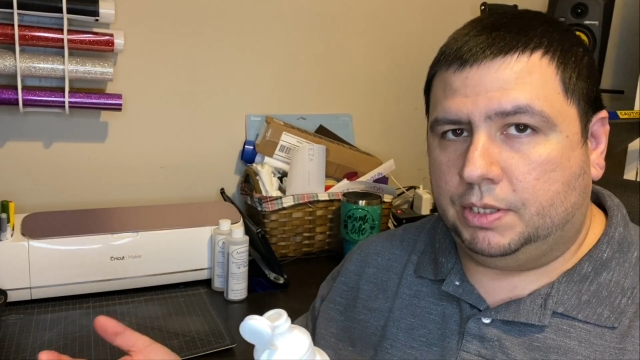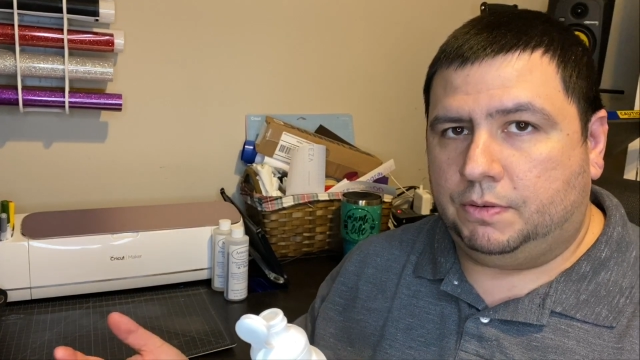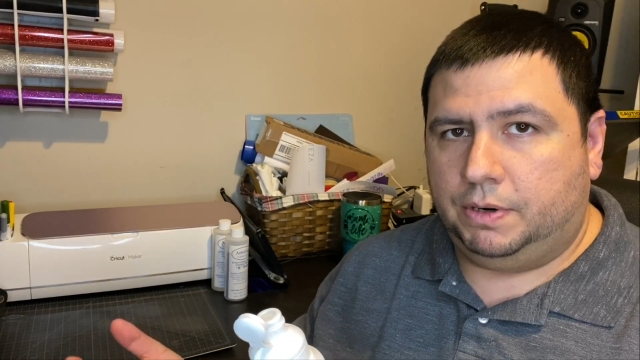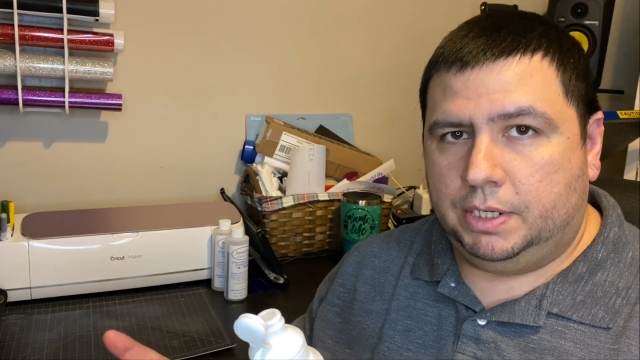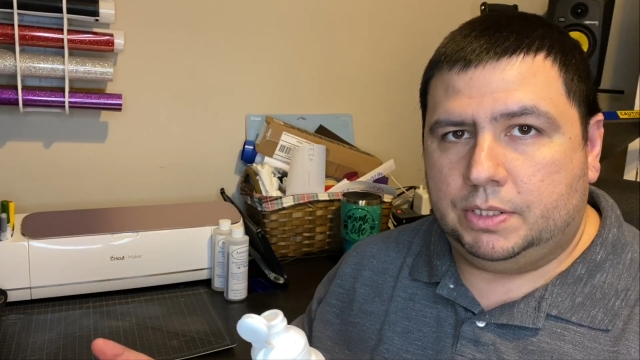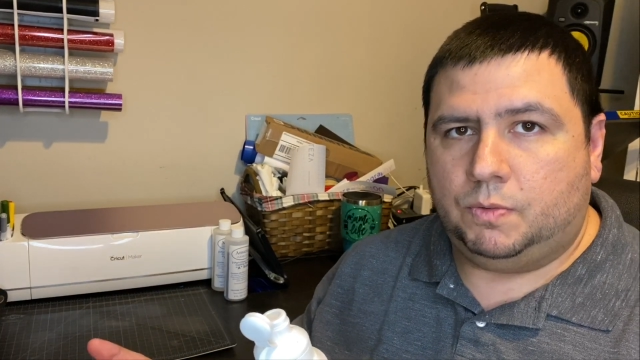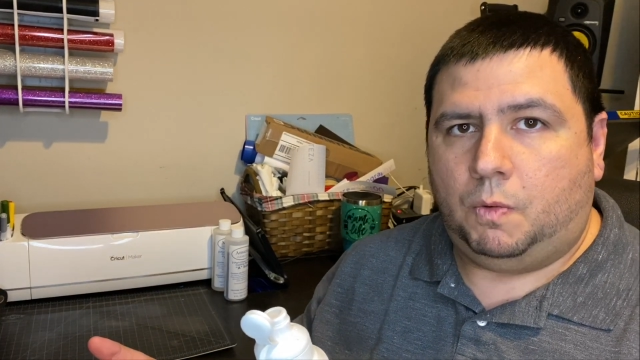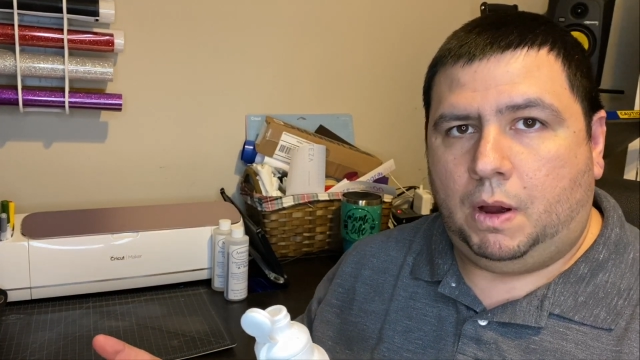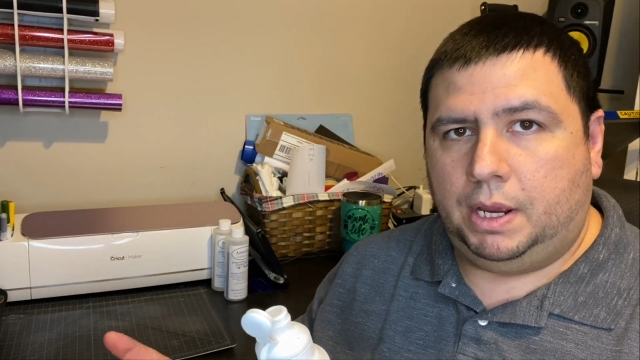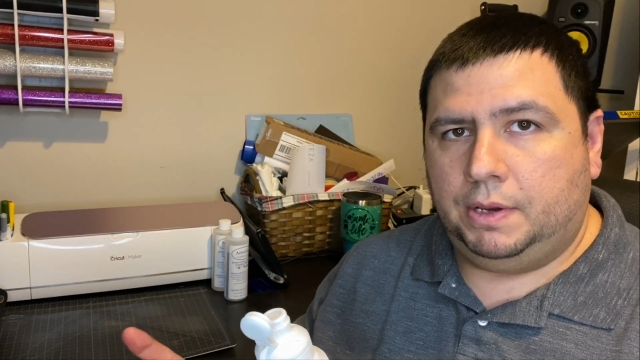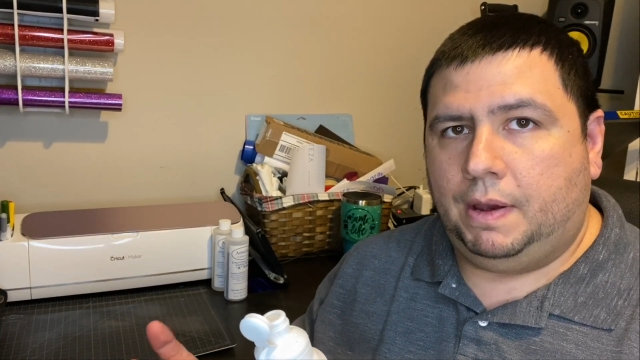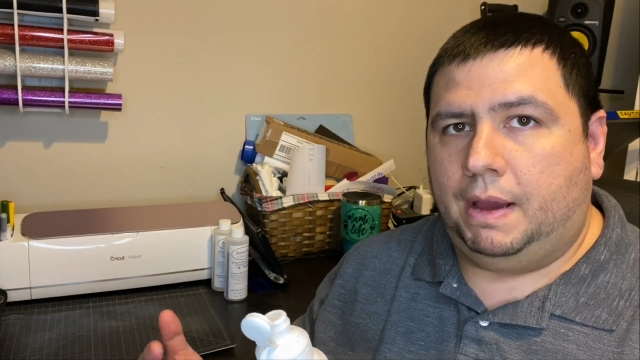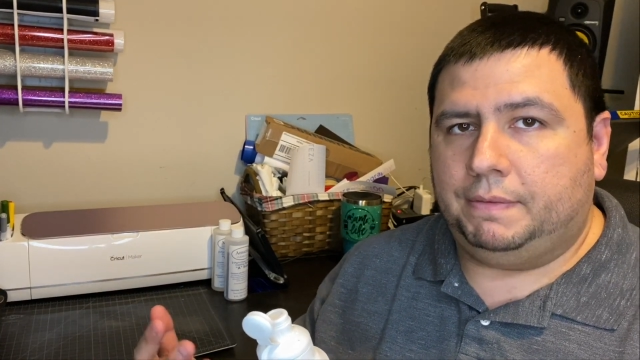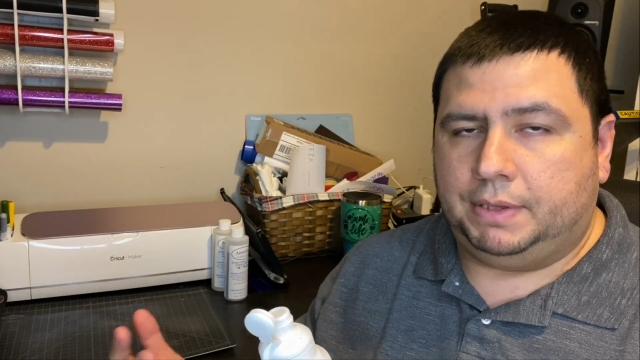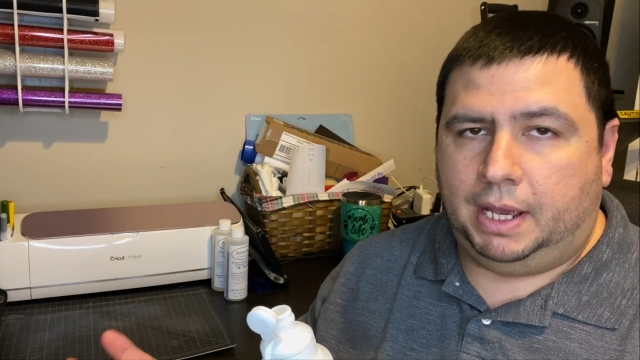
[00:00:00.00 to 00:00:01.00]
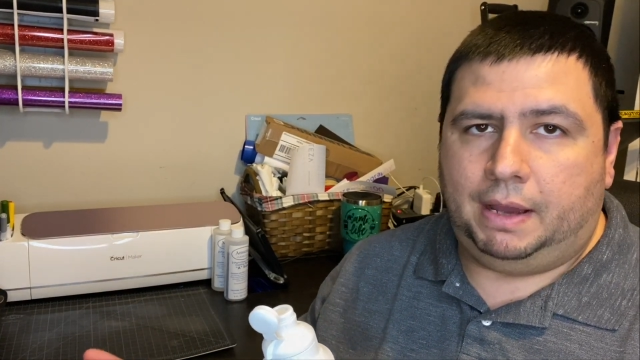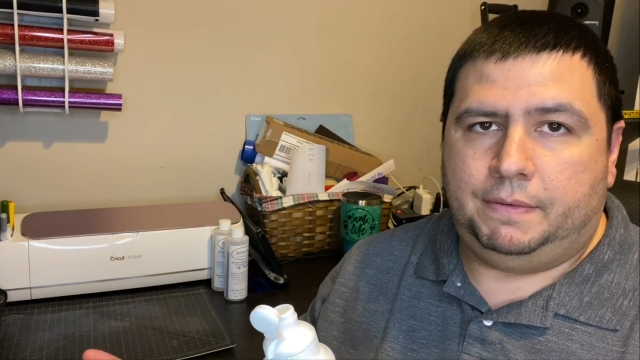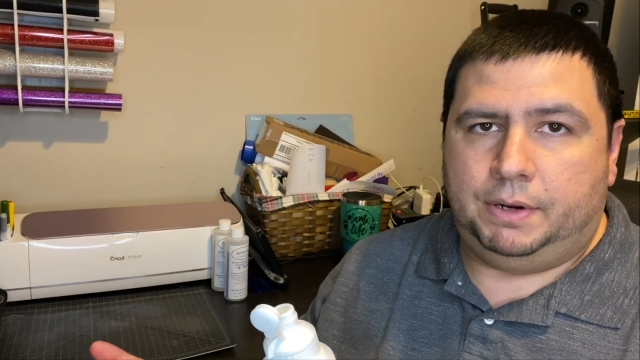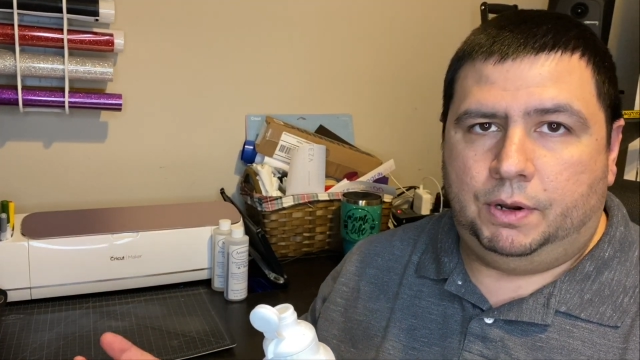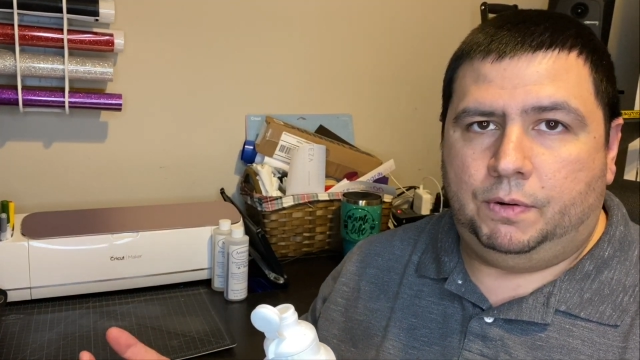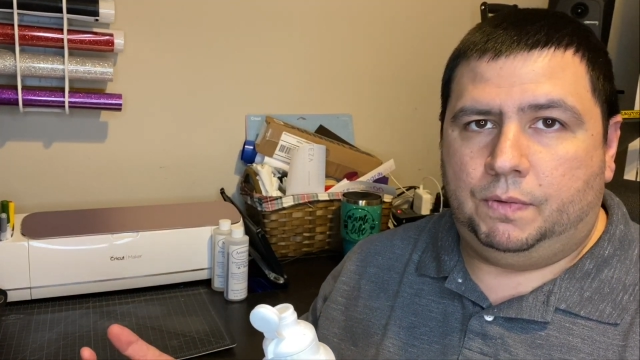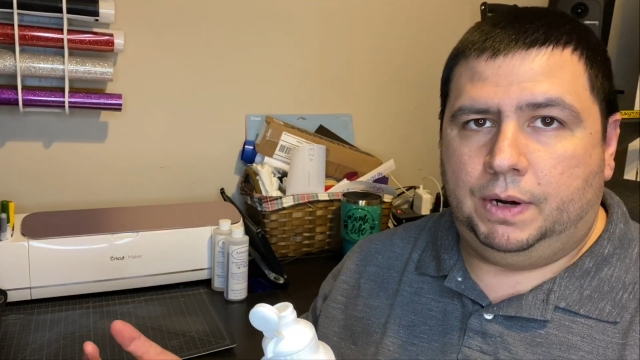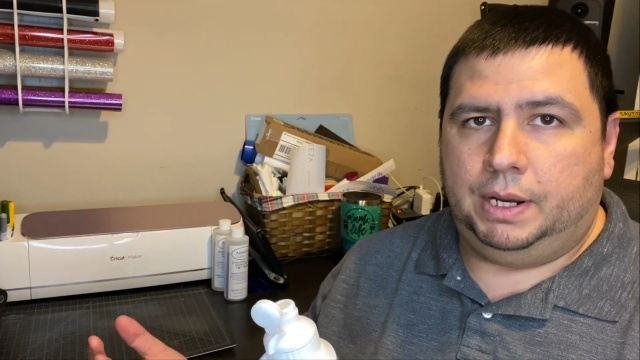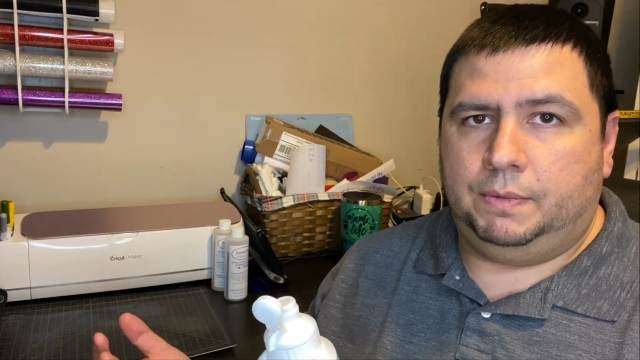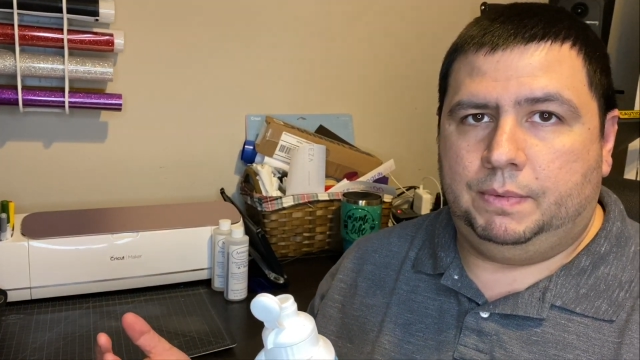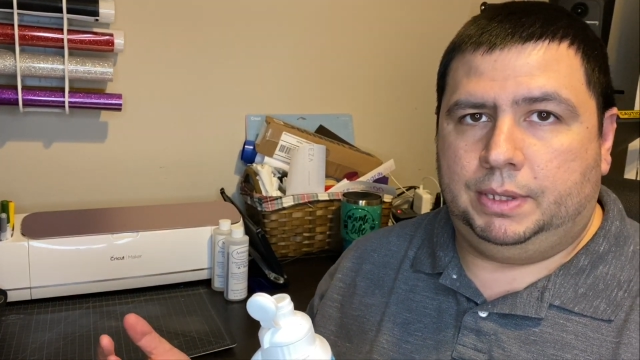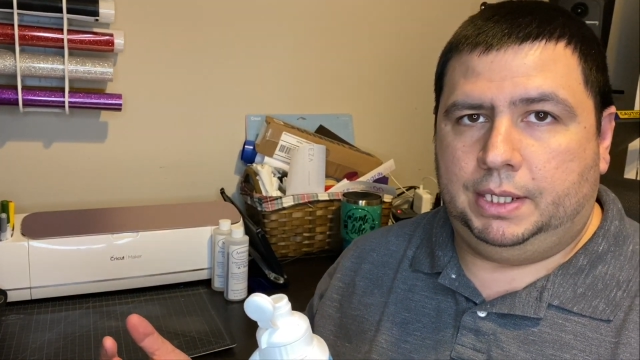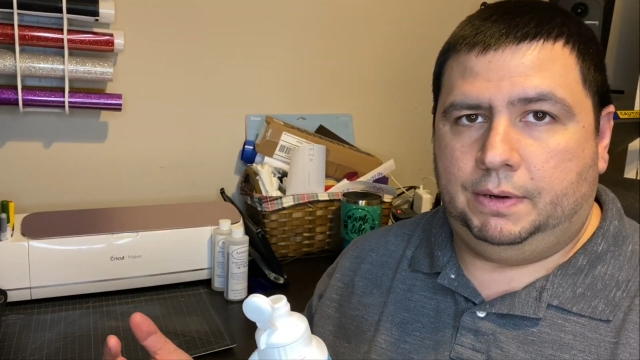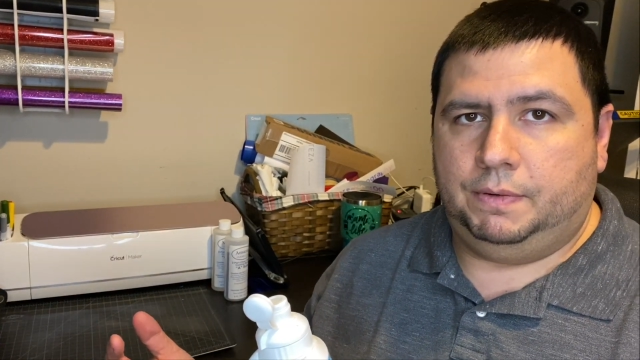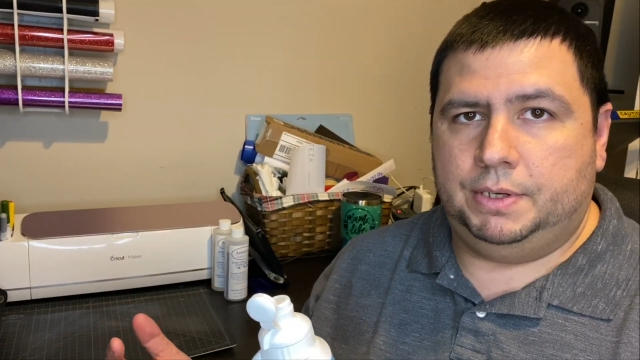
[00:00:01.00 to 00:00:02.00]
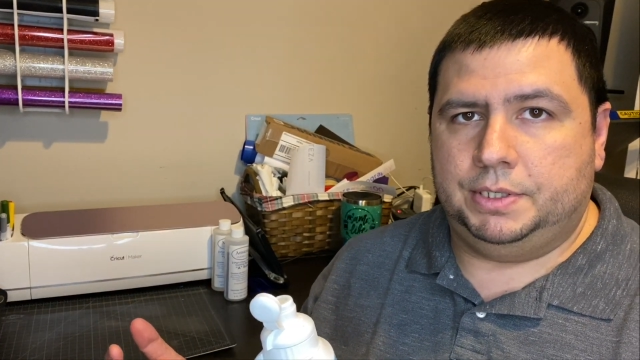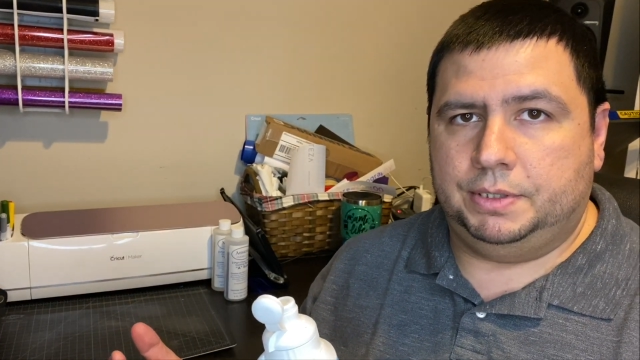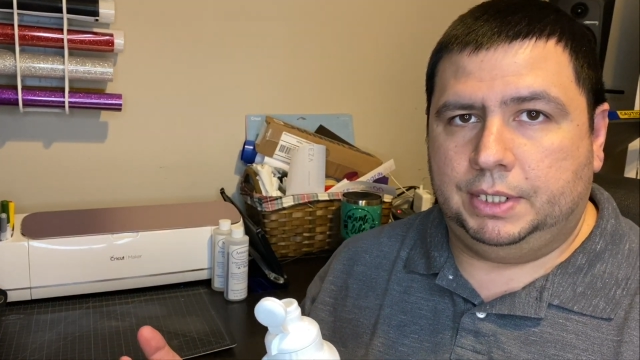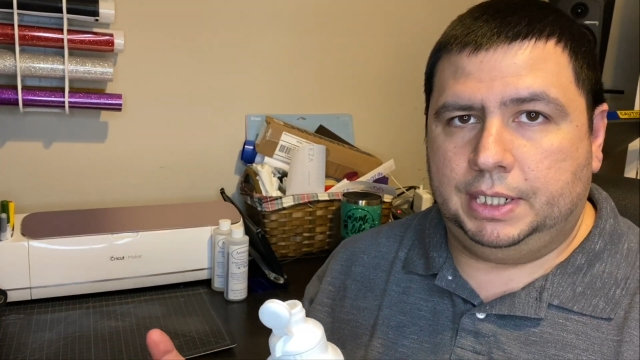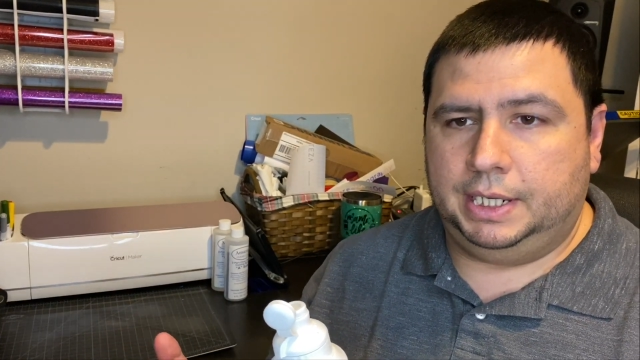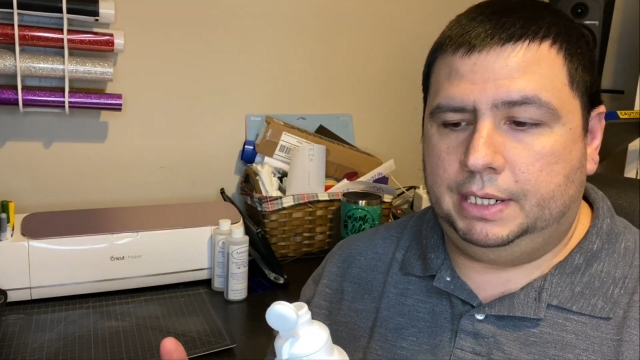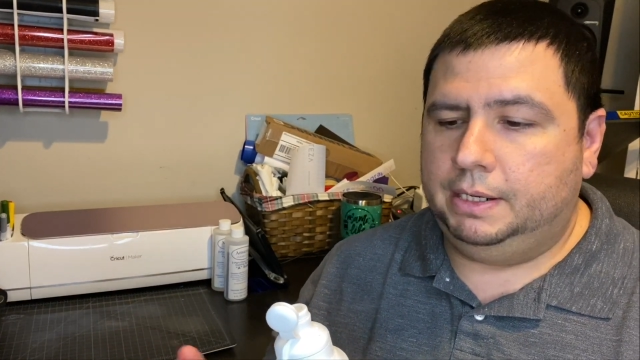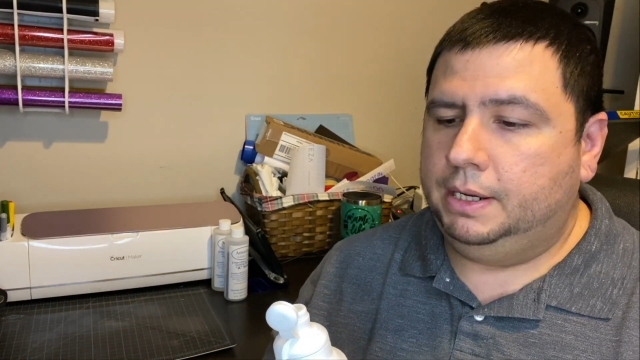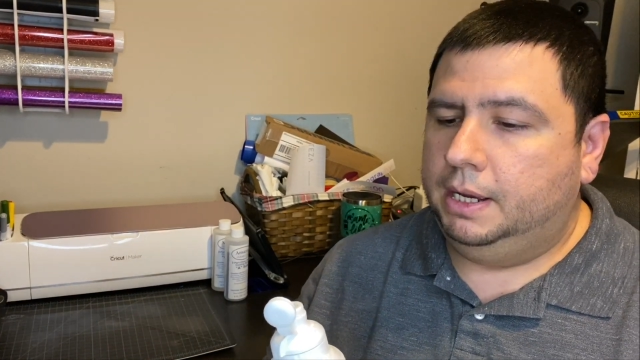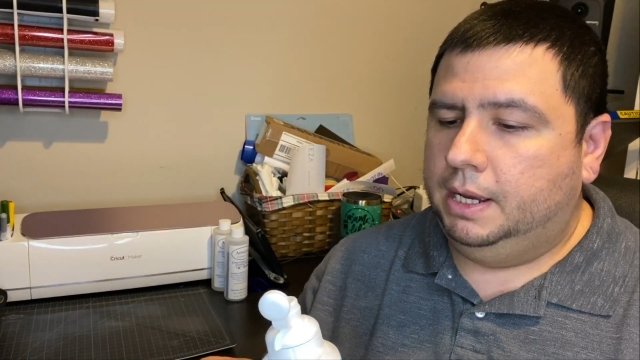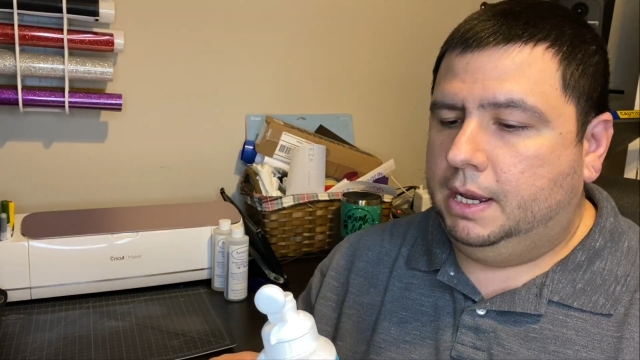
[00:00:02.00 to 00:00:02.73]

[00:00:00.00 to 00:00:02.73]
the reason why you have to have an O-ring with the original lid.